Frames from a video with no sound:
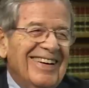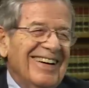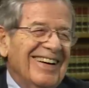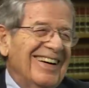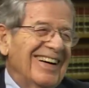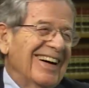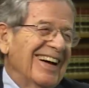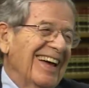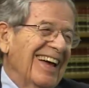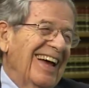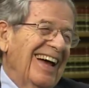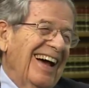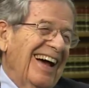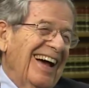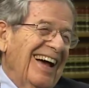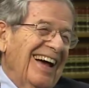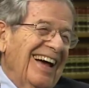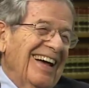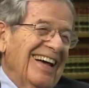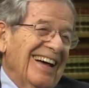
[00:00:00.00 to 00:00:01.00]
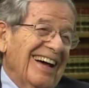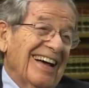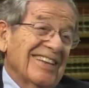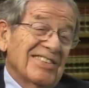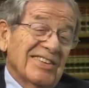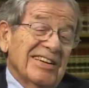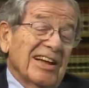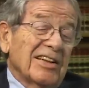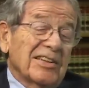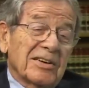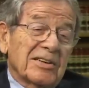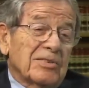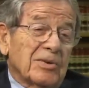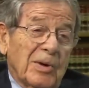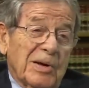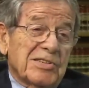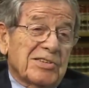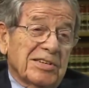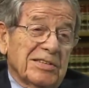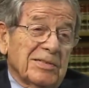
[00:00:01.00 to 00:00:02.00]
Well, that's another
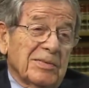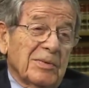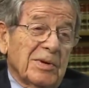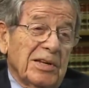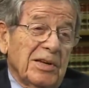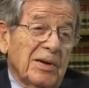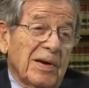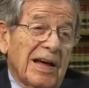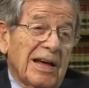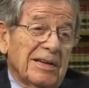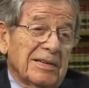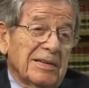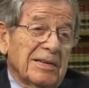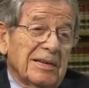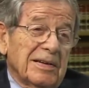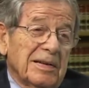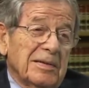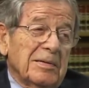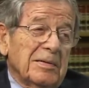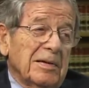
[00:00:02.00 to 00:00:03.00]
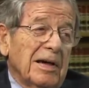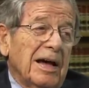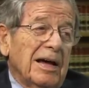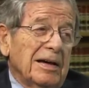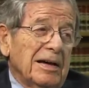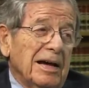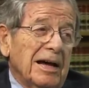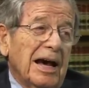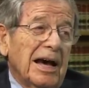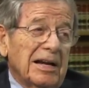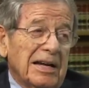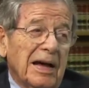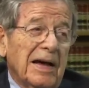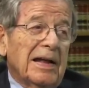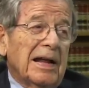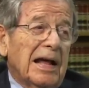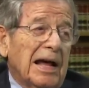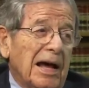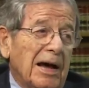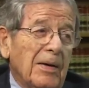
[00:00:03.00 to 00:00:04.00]
question. When you I mean, how
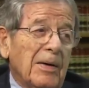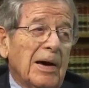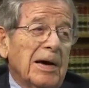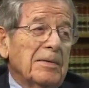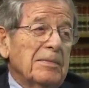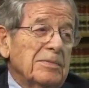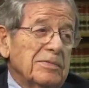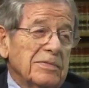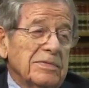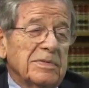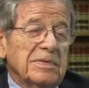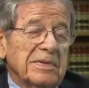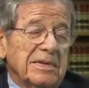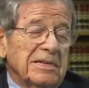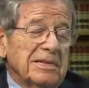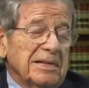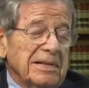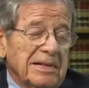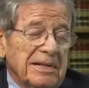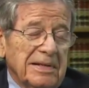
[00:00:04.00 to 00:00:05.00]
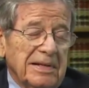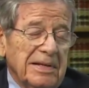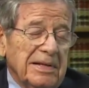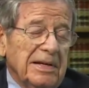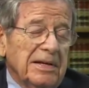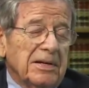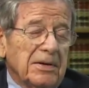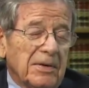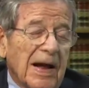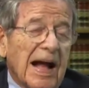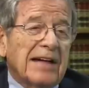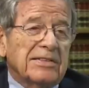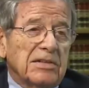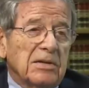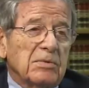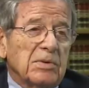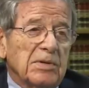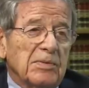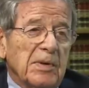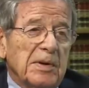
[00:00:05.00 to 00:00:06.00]
to, how I
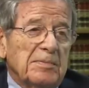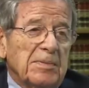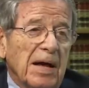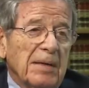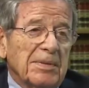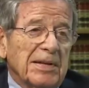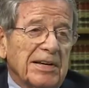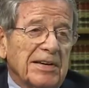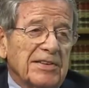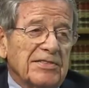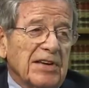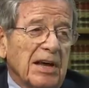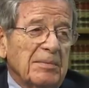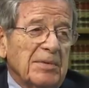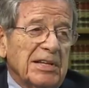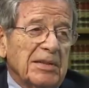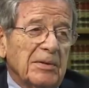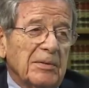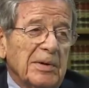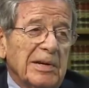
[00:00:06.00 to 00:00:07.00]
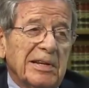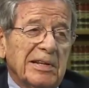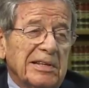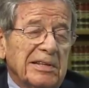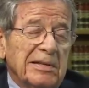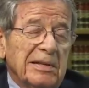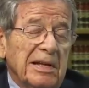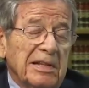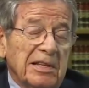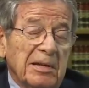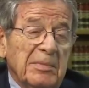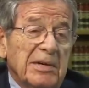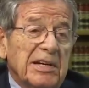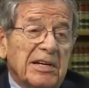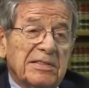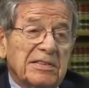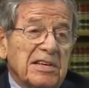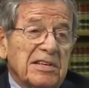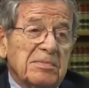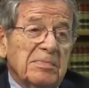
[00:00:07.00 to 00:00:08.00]
interacted with Republicans. I mean, the minute, the
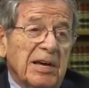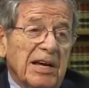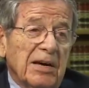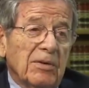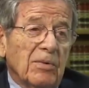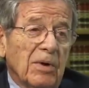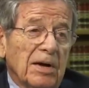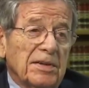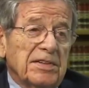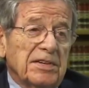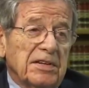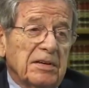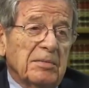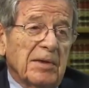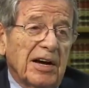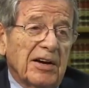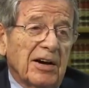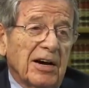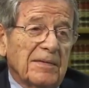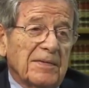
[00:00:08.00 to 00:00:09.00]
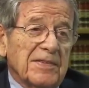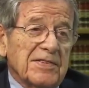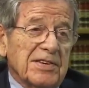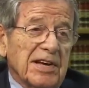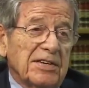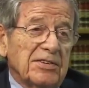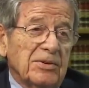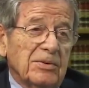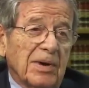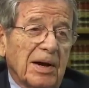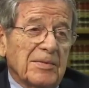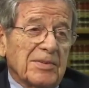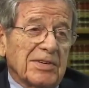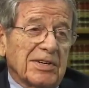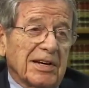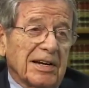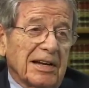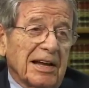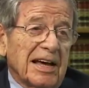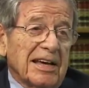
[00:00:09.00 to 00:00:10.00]
minute this man walked into my office, I knew I was
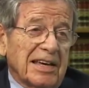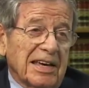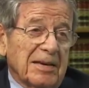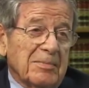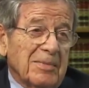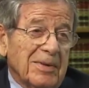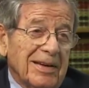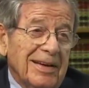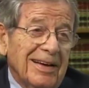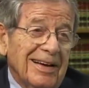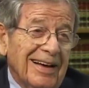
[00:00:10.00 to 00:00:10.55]
going to like him.